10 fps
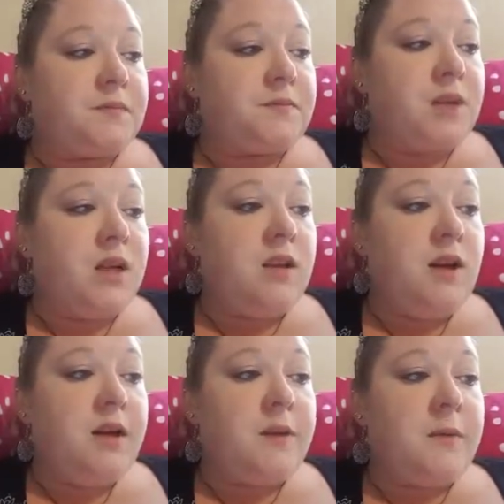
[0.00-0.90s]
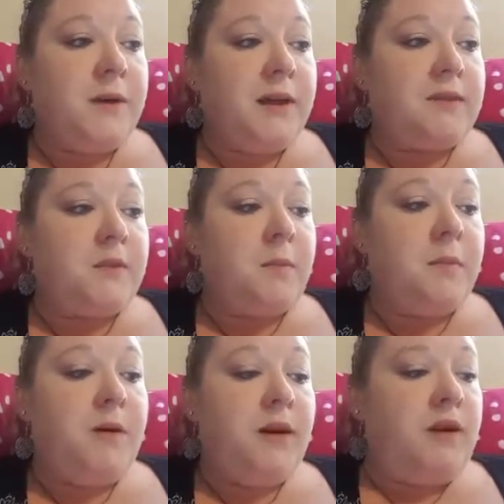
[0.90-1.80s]
Along with
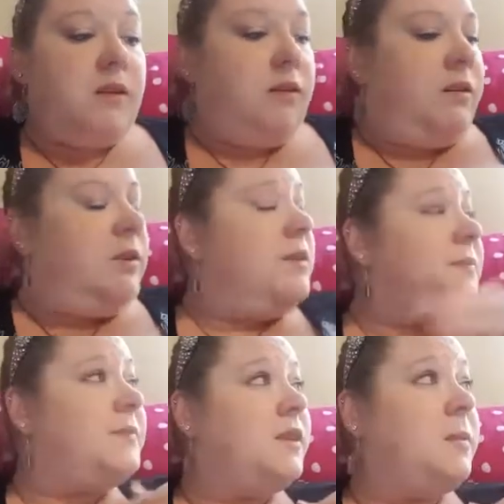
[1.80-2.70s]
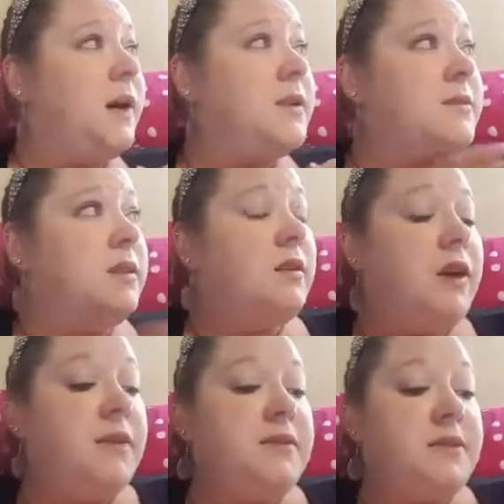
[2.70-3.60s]
the personal
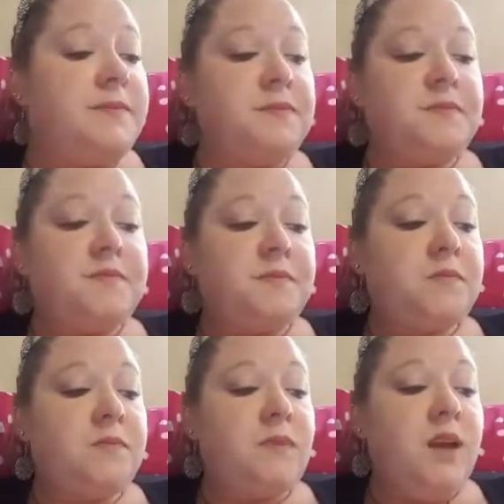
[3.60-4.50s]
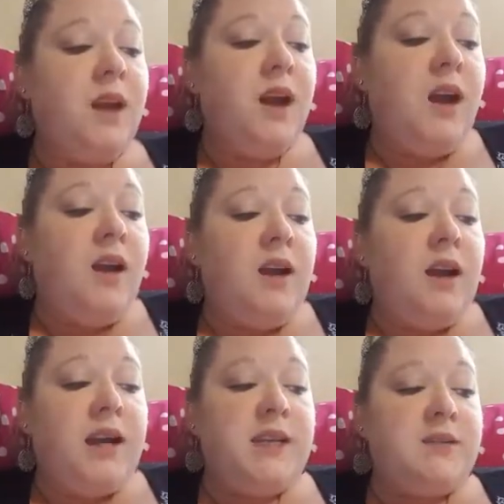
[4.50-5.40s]
notes,
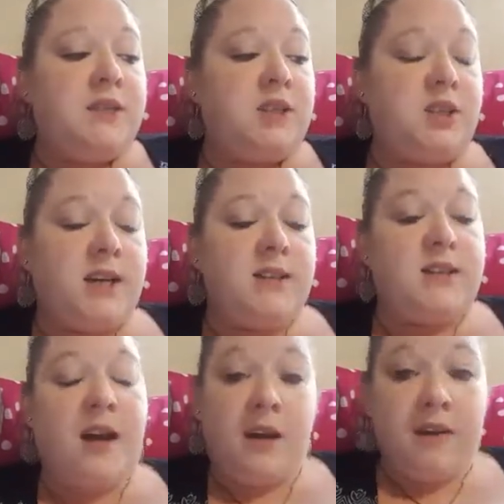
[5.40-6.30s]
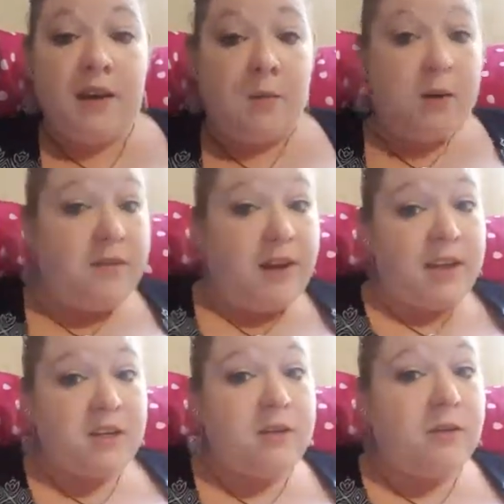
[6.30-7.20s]
I do suggest having a
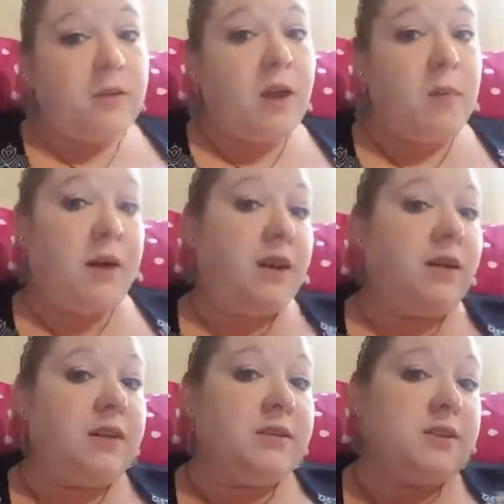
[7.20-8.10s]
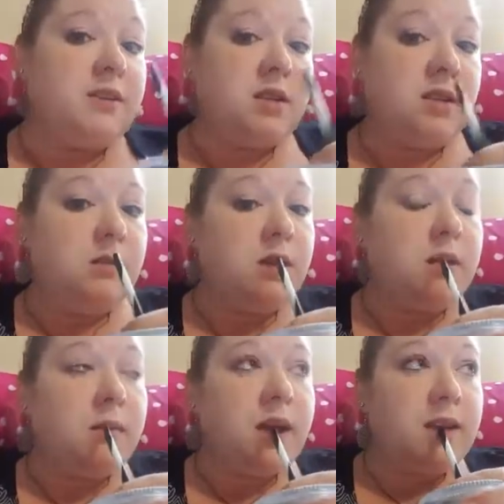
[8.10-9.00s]
professional appearance to your
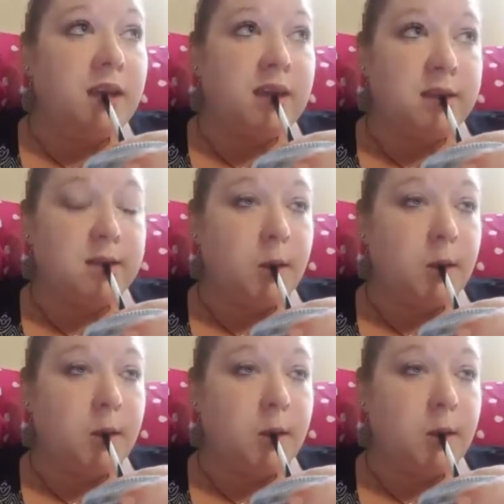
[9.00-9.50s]
mailings.